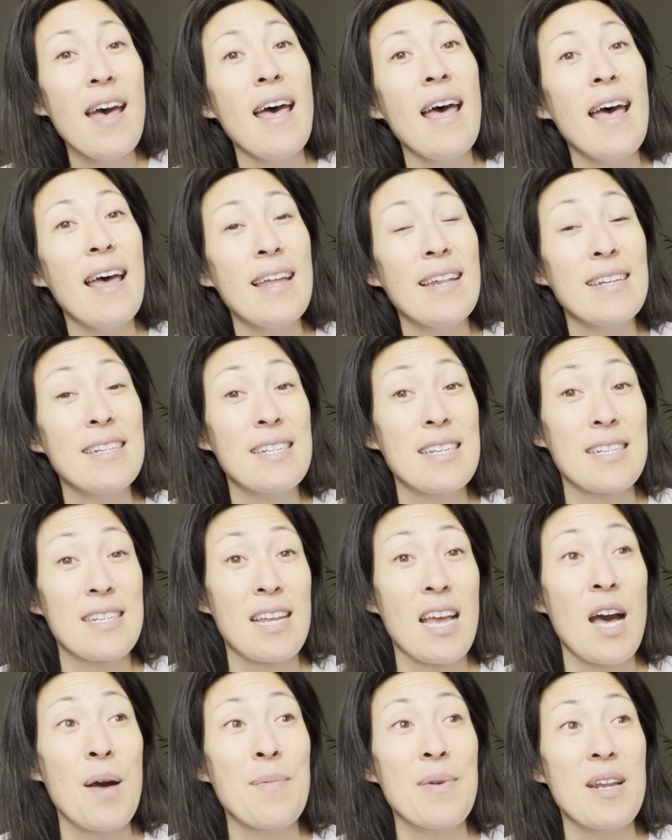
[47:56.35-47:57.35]
And
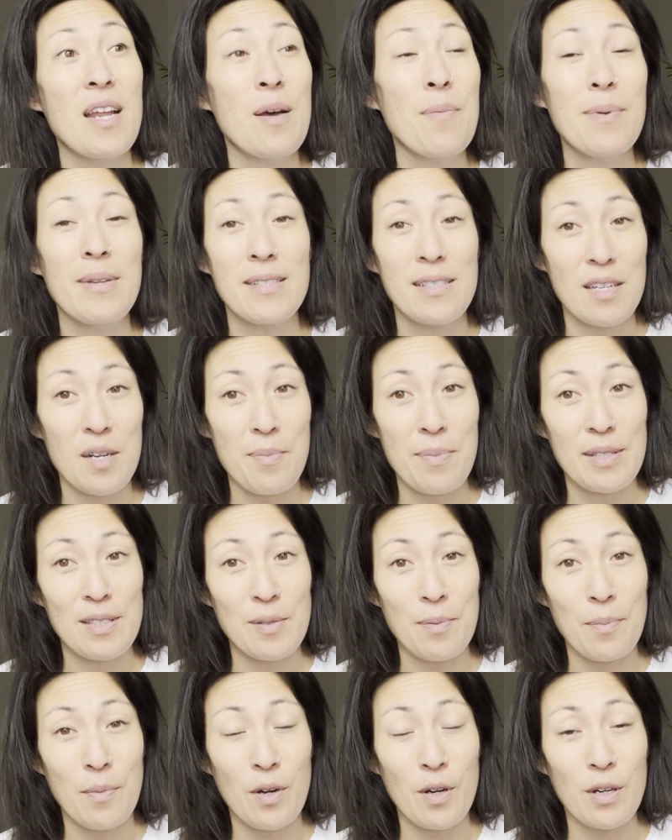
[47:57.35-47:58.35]
coming up is going to be
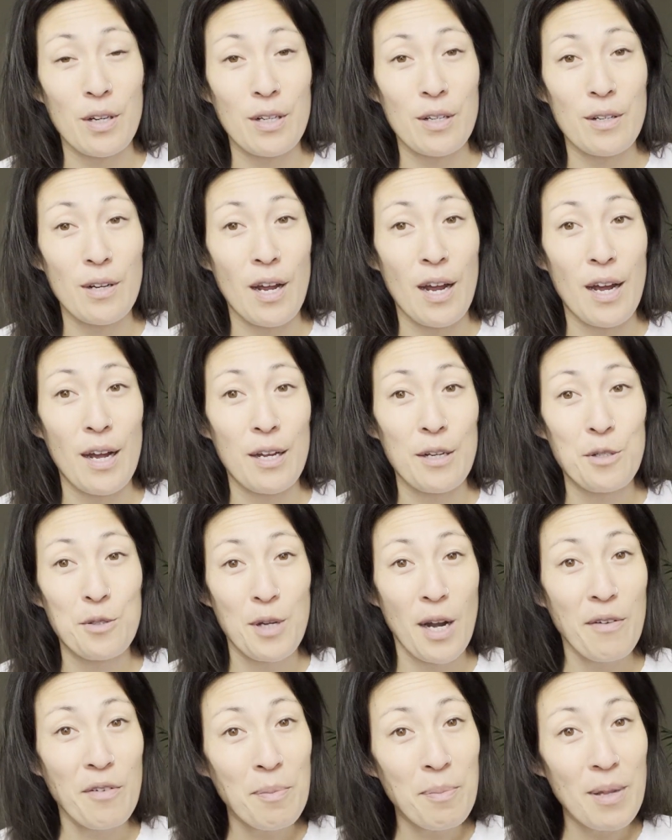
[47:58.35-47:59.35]
some more
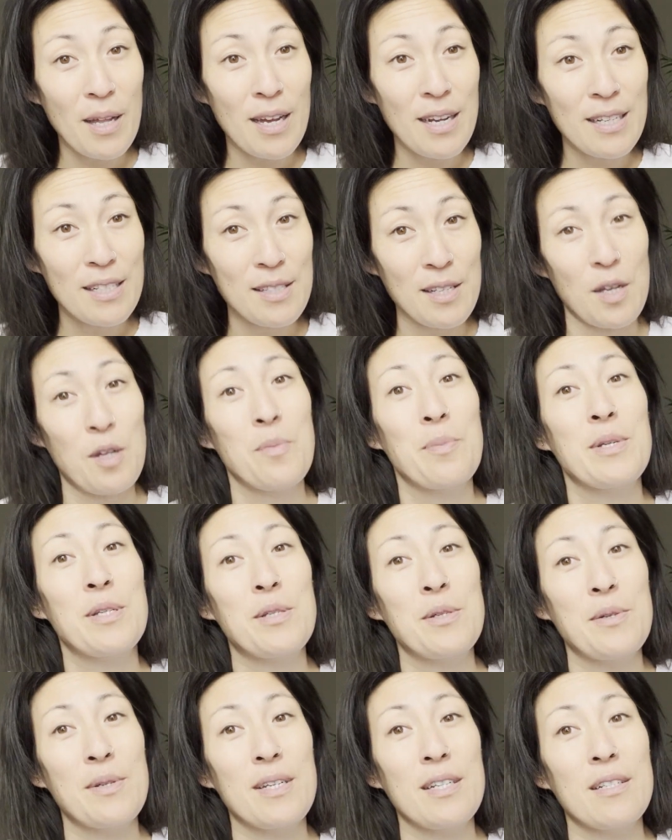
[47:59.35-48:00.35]
travel blogs I'll be
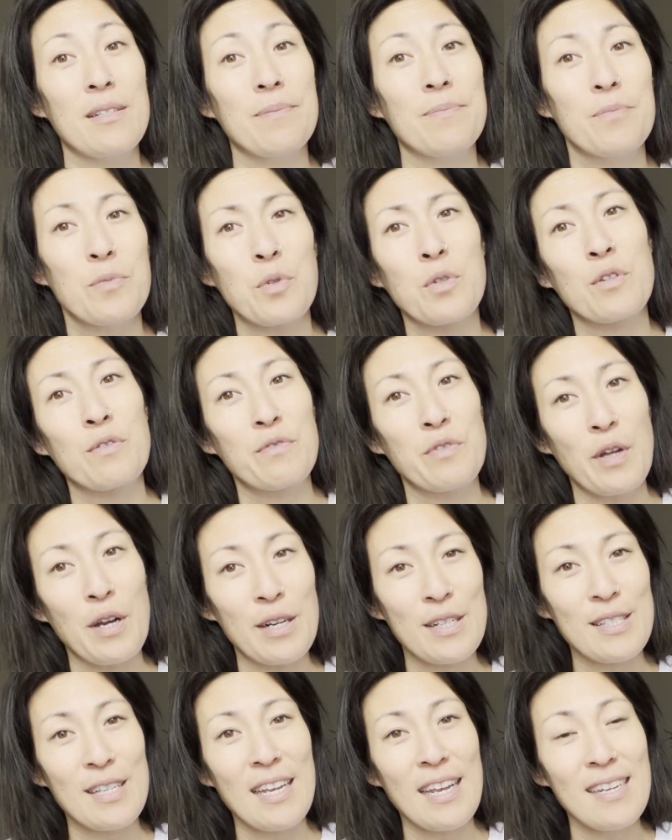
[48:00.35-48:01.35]
doing, or
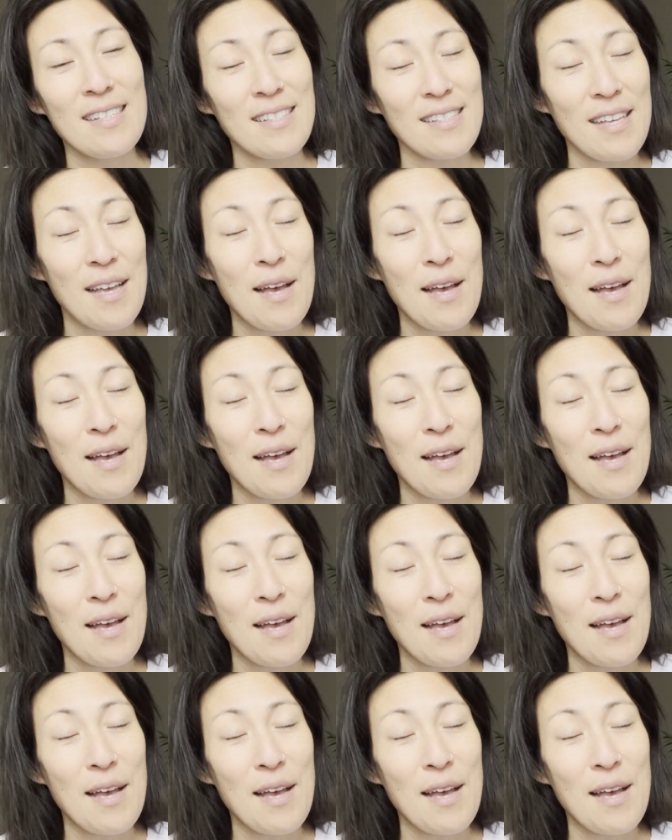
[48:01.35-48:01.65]
vlogs, I guess.